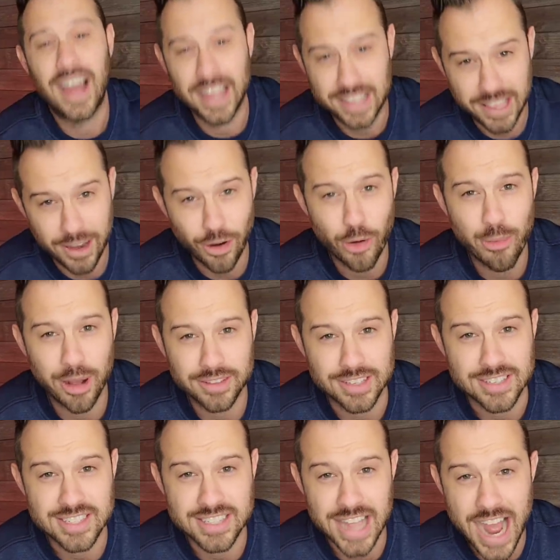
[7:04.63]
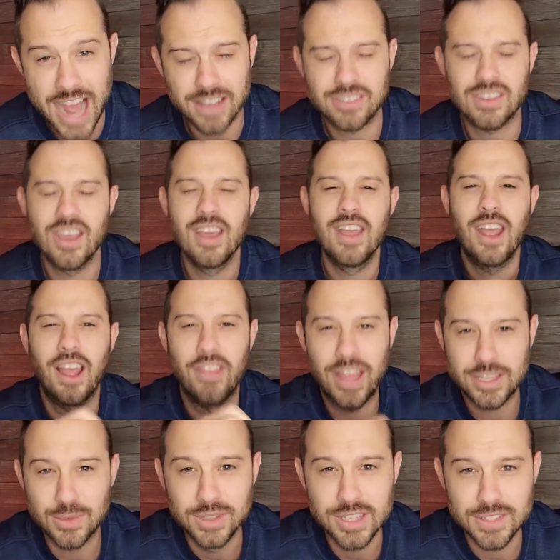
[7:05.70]
I care about the stocks, and
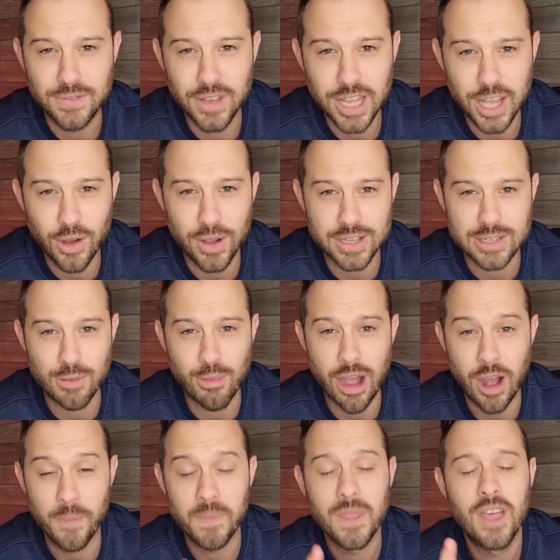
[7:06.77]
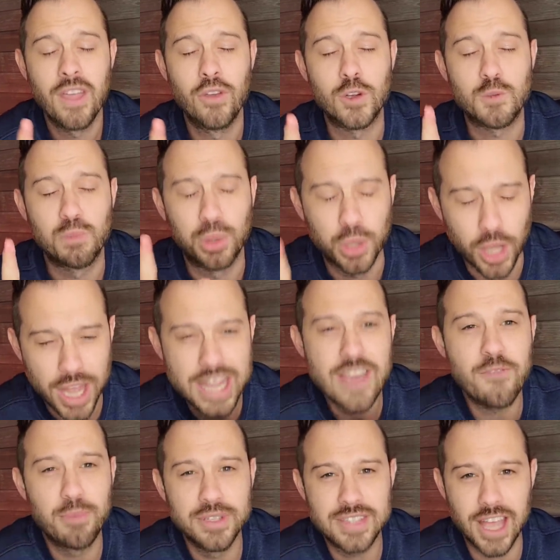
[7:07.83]
that's what this video is about. There's plenty
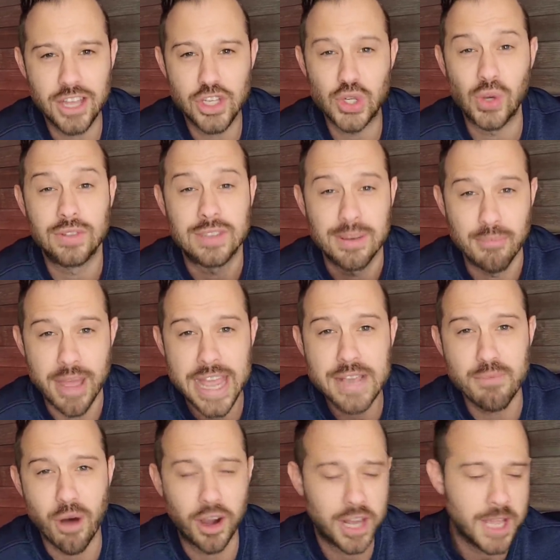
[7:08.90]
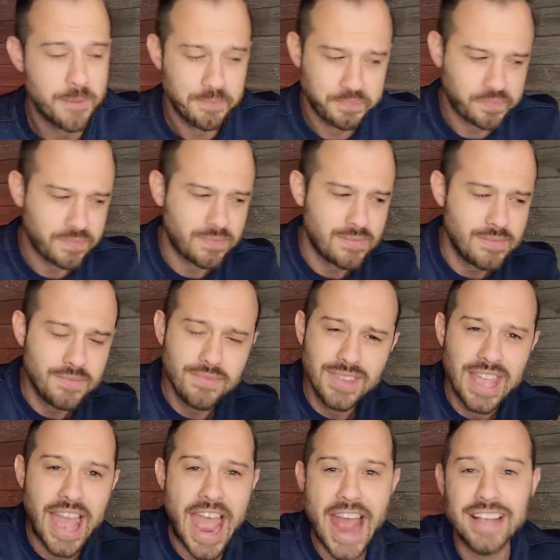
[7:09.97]
of potential to make money
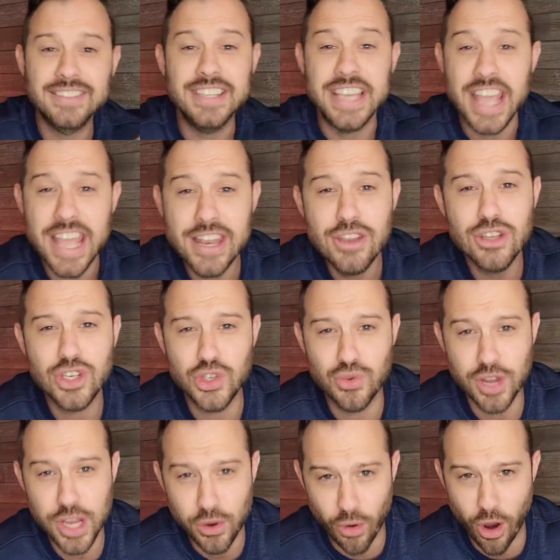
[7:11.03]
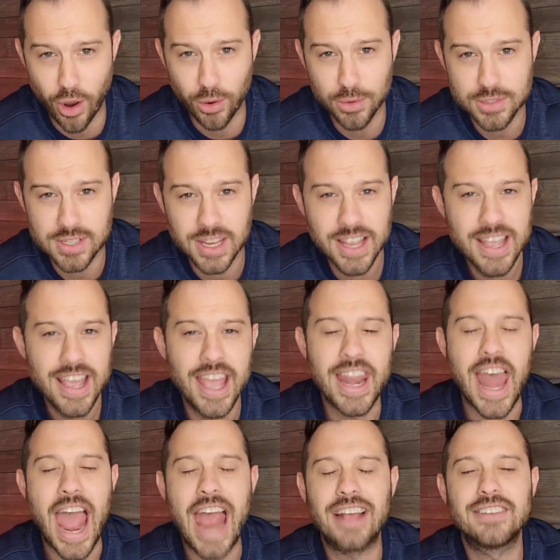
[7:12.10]
as the industry grows
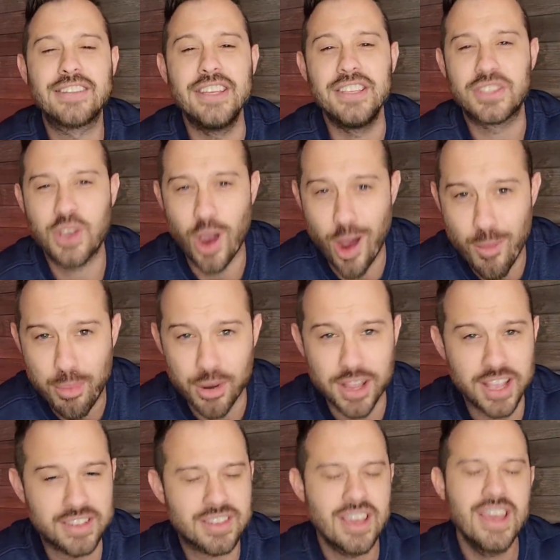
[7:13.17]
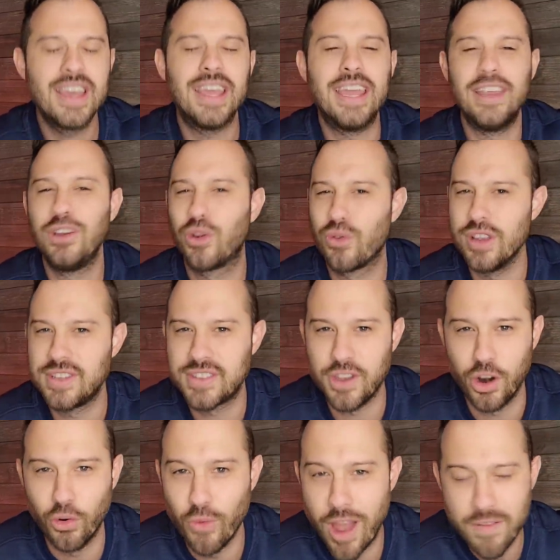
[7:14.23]
and as these companies increase
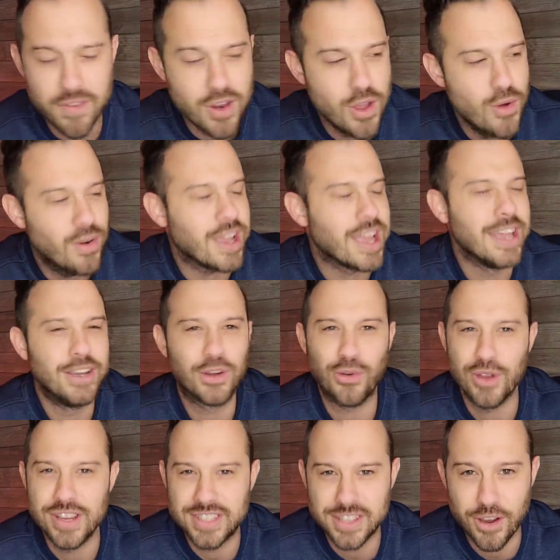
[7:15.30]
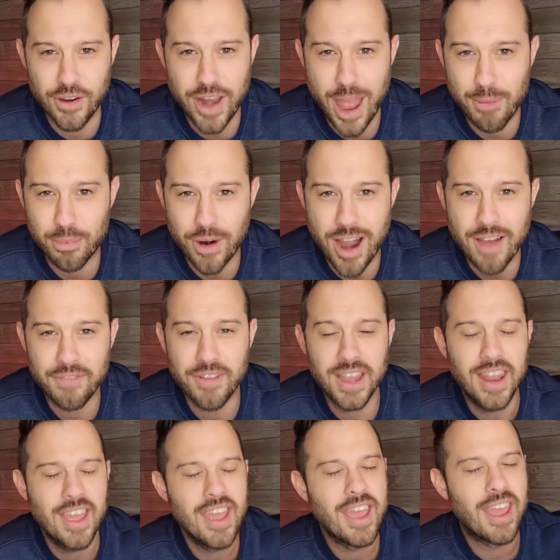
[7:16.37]
their revenue, increase their net
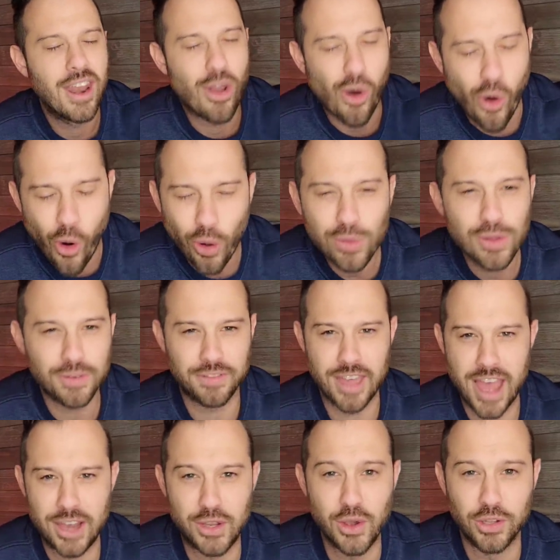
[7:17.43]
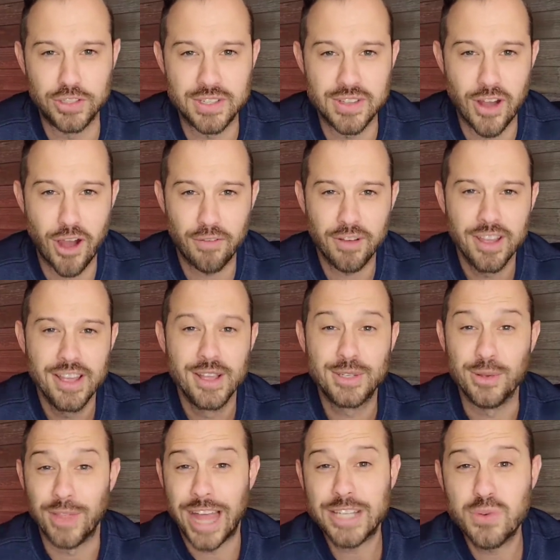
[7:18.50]
profit, and all of that good stuff.
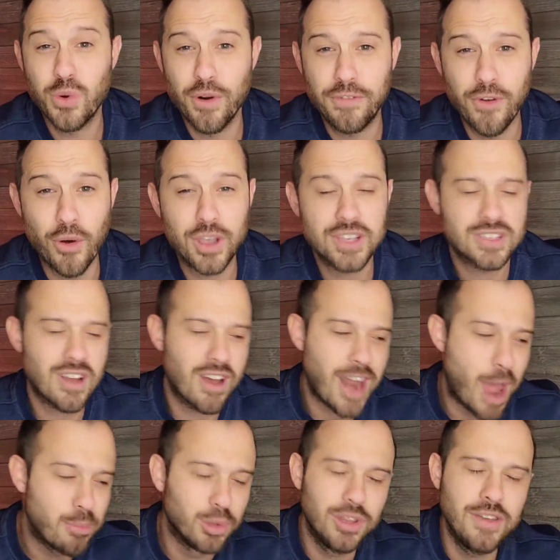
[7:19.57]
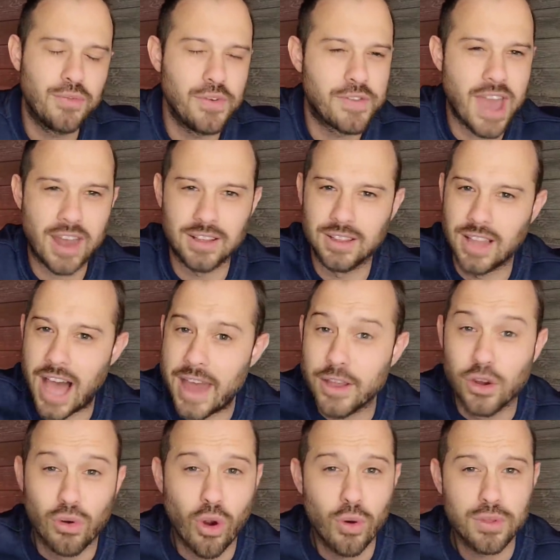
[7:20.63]
So that's what we're focused on. I believe we've got a lot
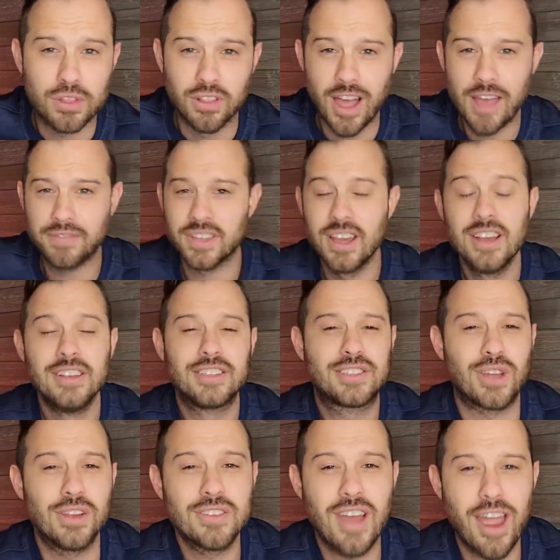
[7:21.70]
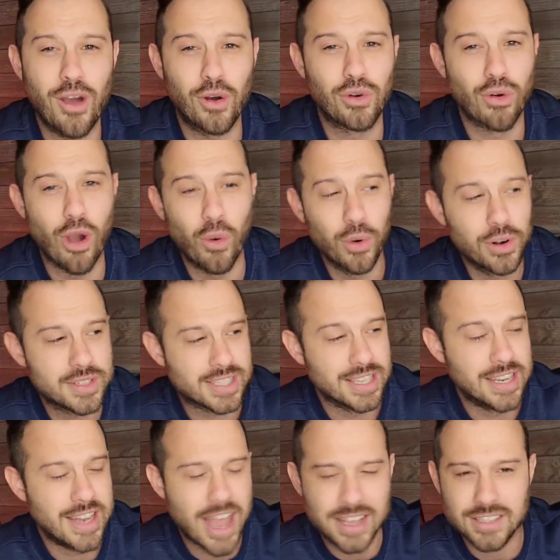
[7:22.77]
of growth left. Sundial growers,
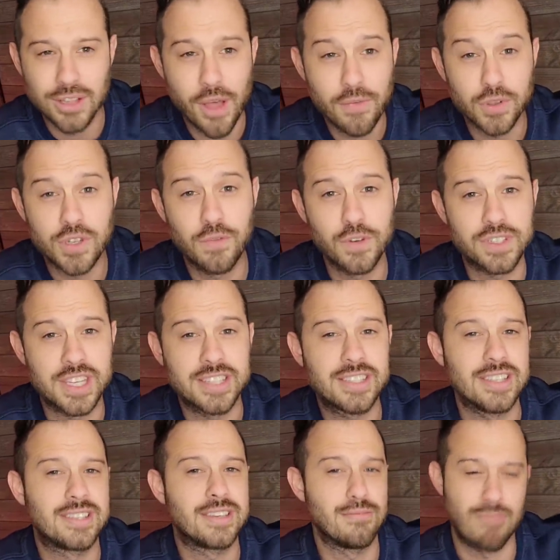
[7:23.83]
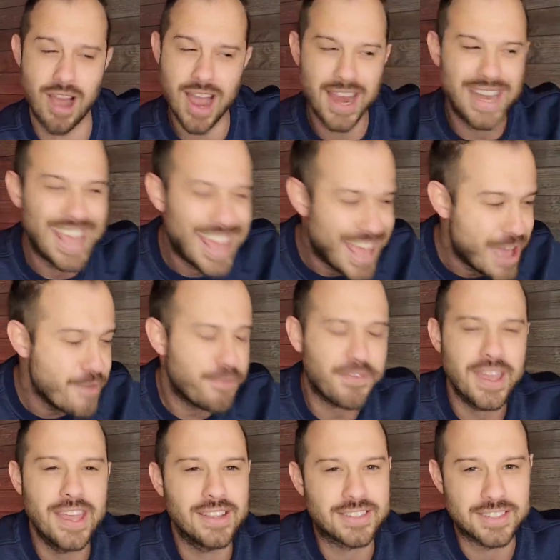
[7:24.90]
the next levels of resistance in mind. If
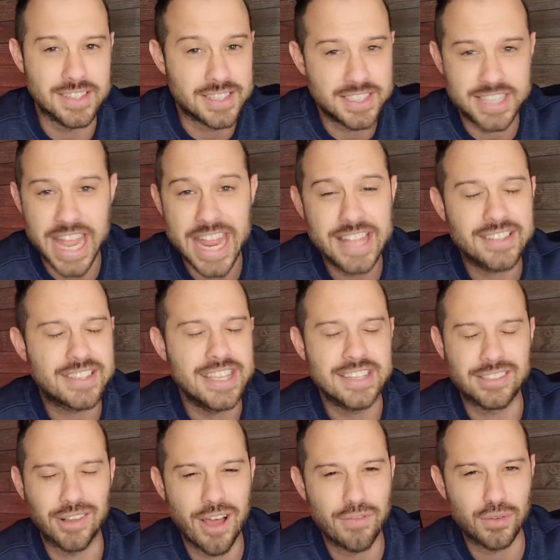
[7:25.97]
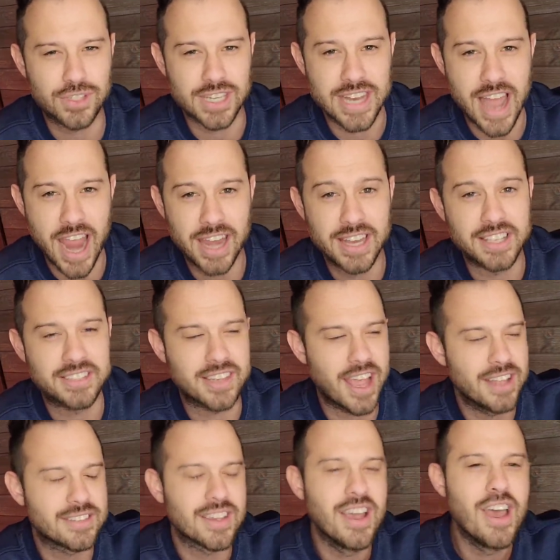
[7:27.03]
it sustains these levels at 90
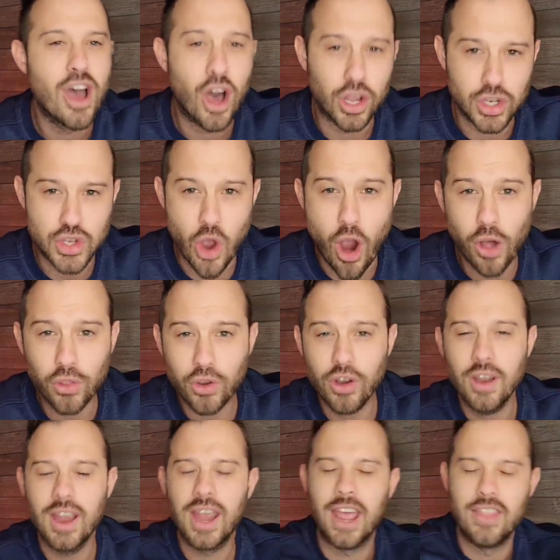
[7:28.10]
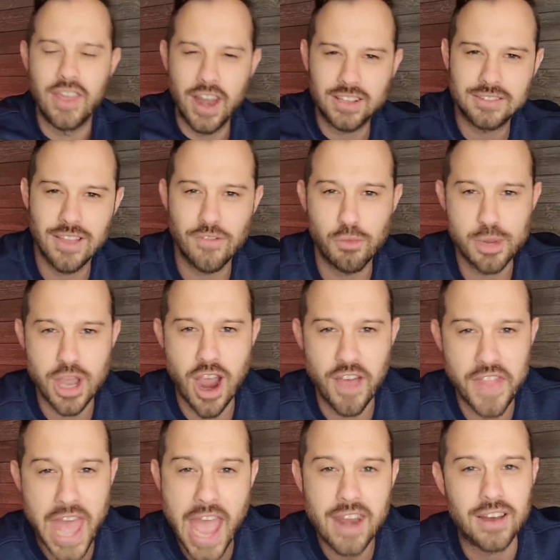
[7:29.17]
cents, a dollar, and the next level
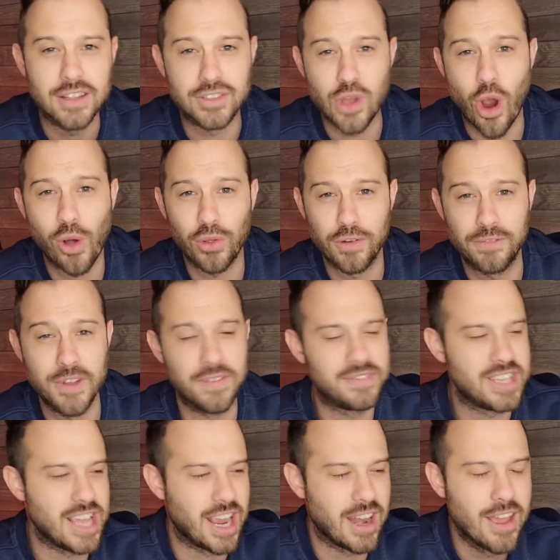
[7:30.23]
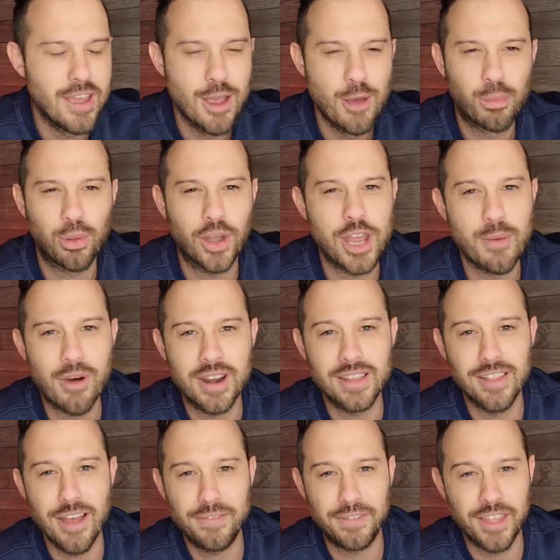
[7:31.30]
beyond that, a dollar 15. Plenty of money
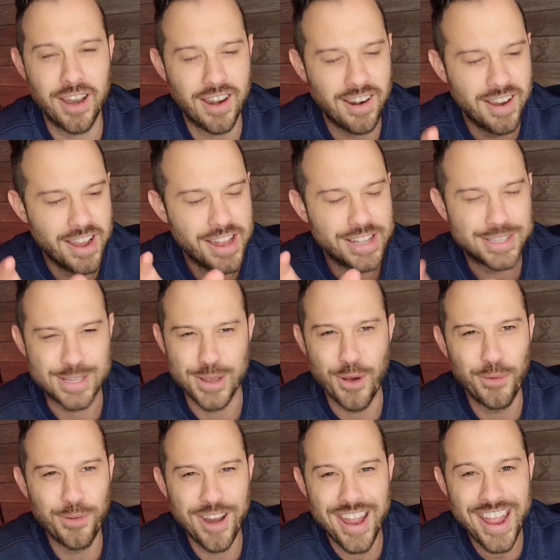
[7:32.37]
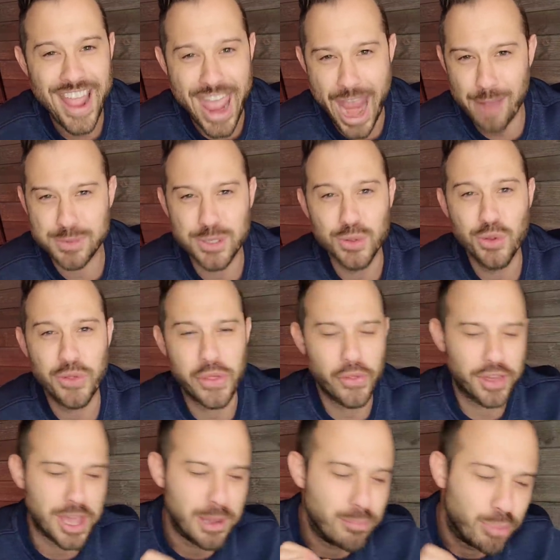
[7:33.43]
left there. Tilray absolutely
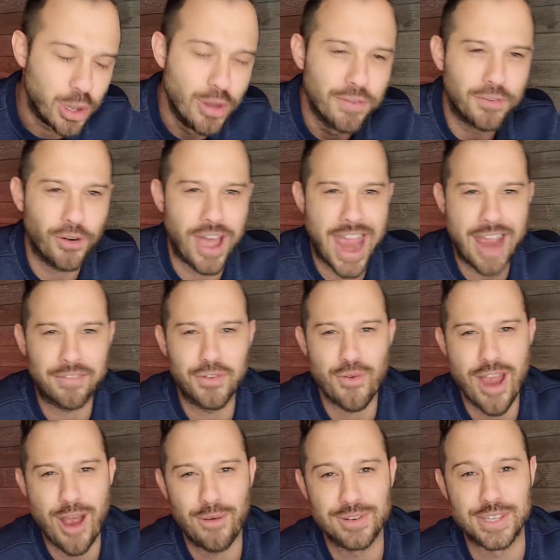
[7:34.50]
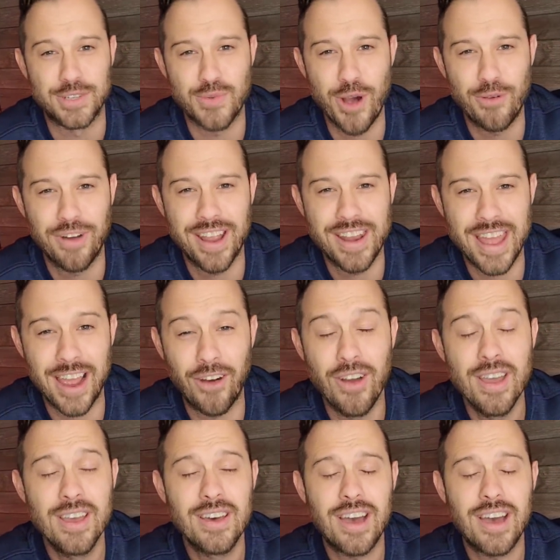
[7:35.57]
looking beautiful after hours as well right now.